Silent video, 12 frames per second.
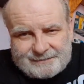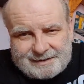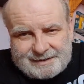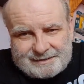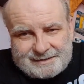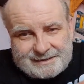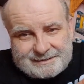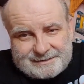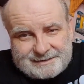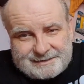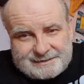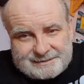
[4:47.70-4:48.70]
And then
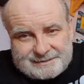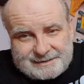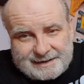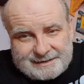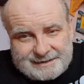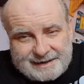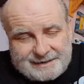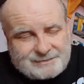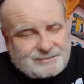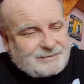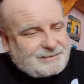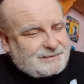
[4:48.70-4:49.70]
there's again
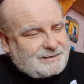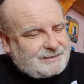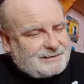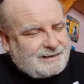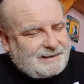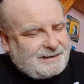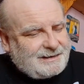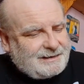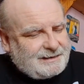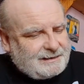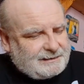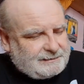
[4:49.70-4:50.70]
extras on there.
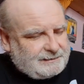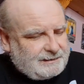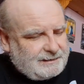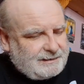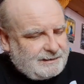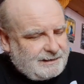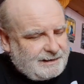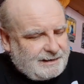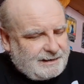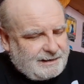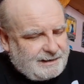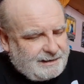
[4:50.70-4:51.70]

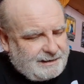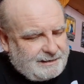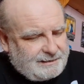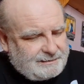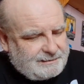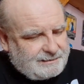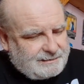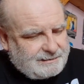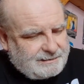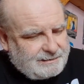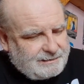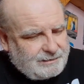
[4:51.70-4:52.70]
And
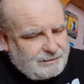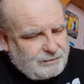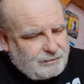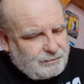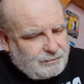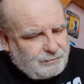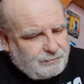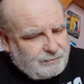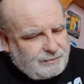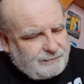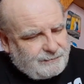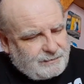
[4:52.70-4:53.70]

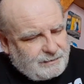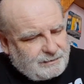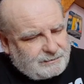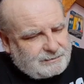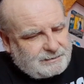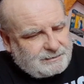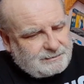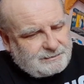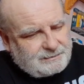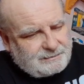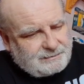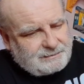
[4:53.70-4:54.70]
we've got
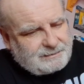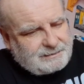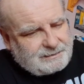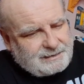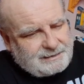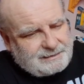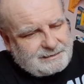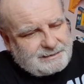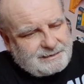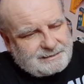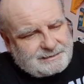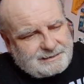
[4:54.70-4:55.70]
the
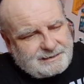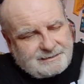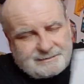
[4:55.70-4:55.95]
disc